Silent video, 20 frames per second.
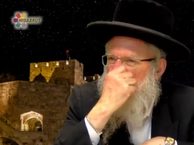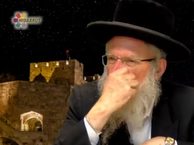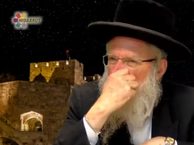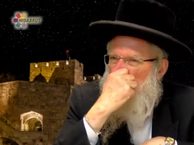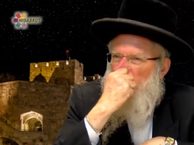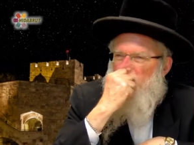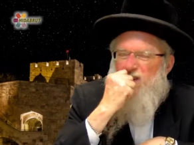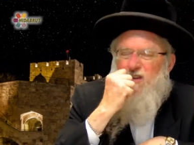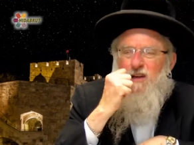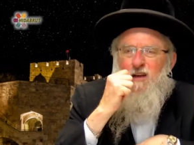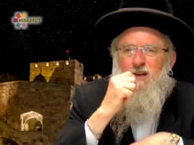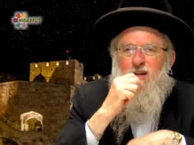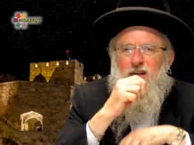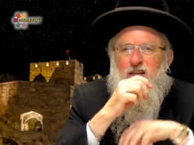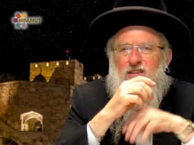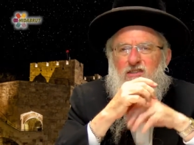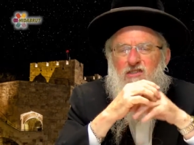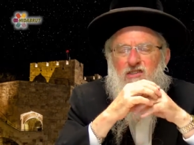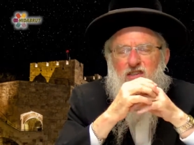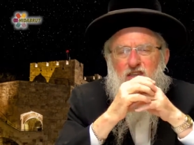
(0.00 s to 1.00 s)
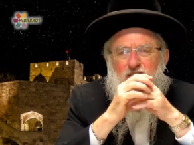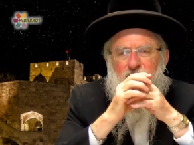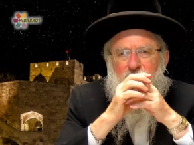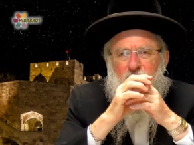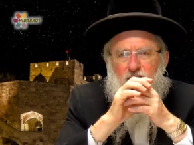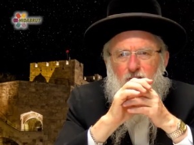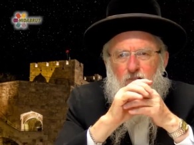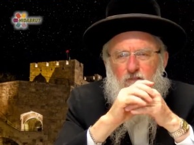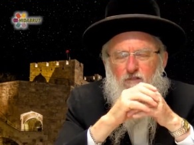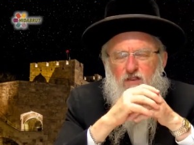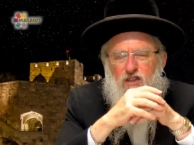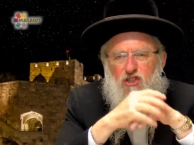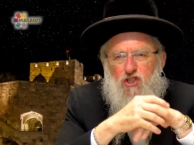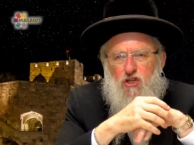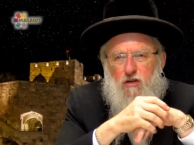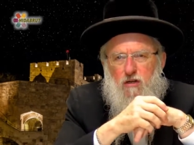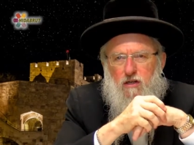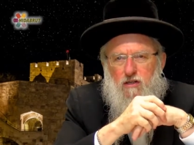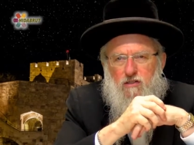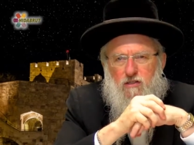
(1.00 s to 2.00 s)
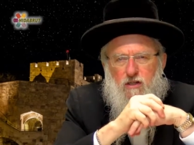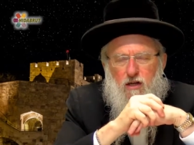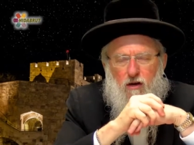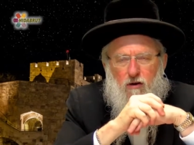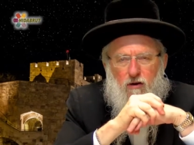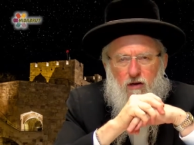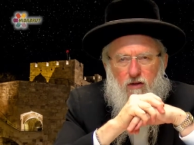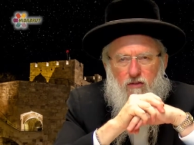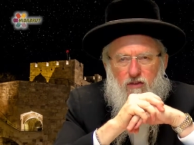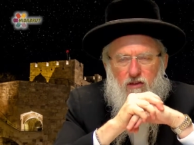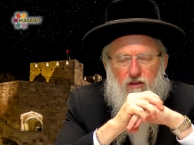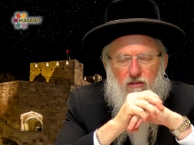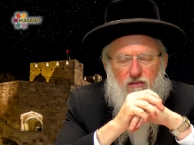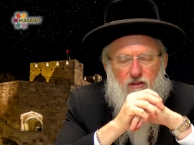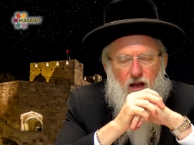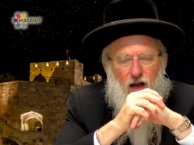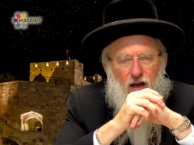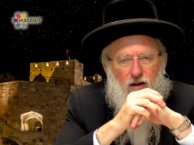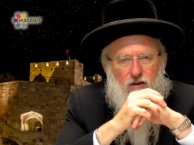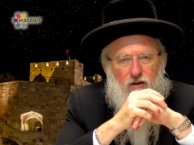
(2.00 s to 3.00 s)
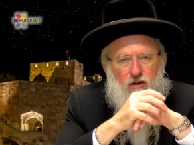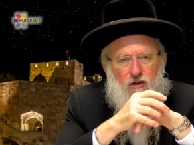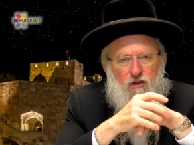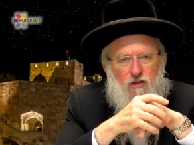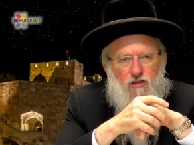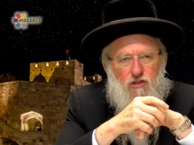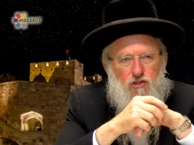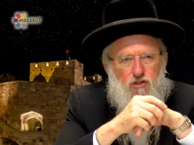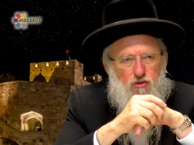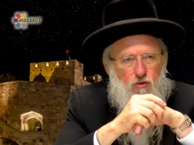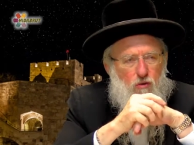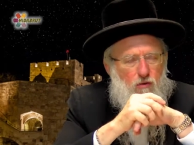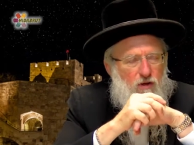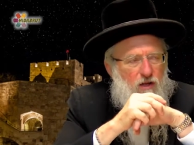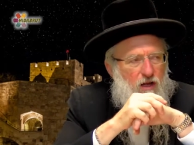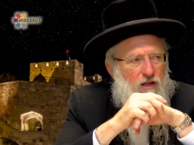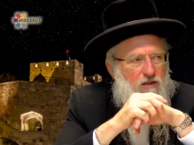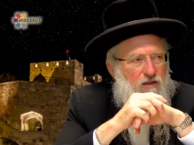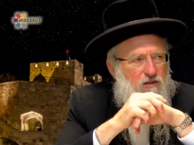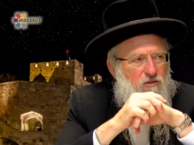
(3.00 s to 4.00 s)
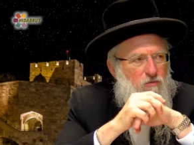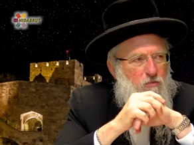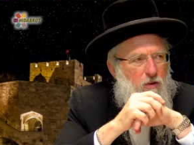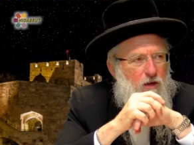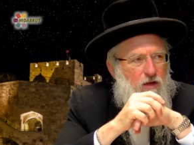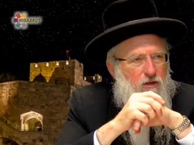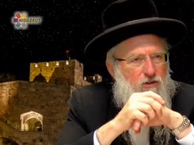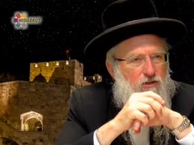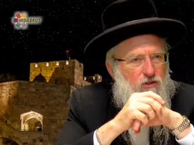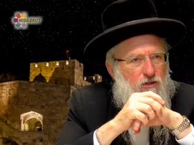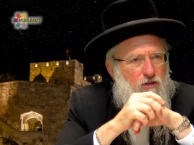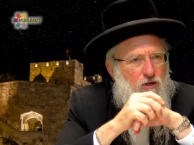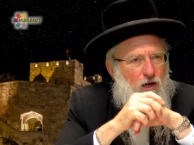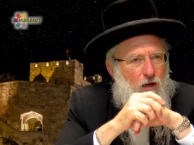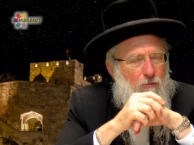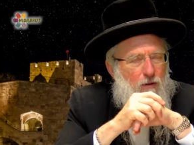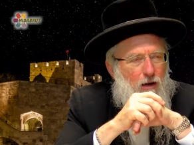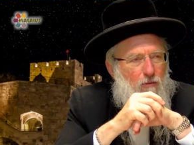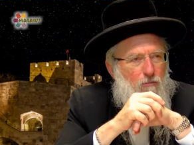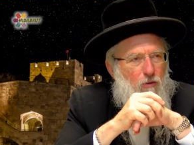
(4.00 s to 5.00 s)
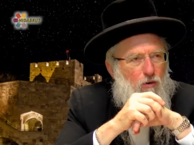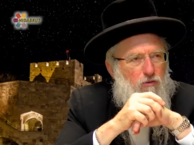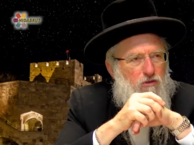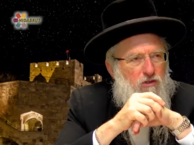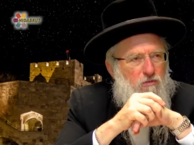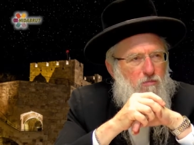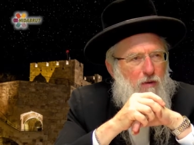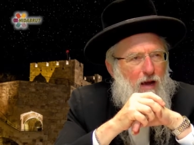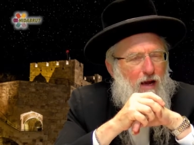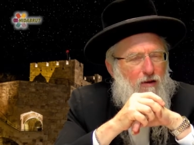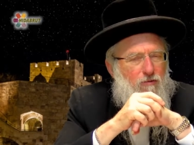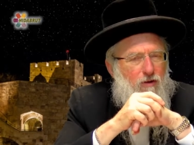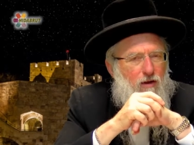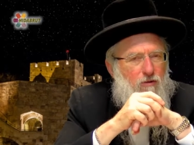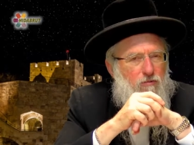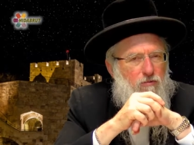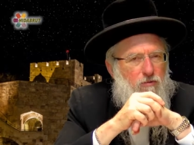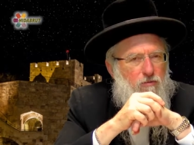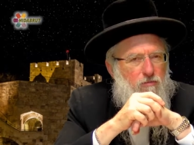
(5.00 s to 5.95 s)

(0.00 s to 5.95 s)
What consistent feature is there in the entire story on this page about Moses' background?